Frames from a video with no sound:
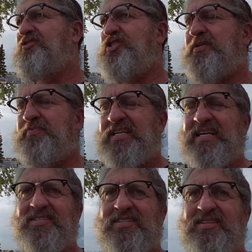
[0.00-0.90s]

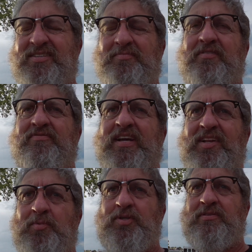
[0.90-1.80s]
GPS system
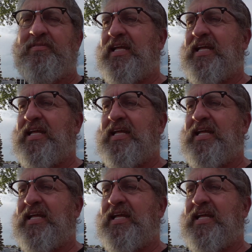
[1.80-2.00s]
available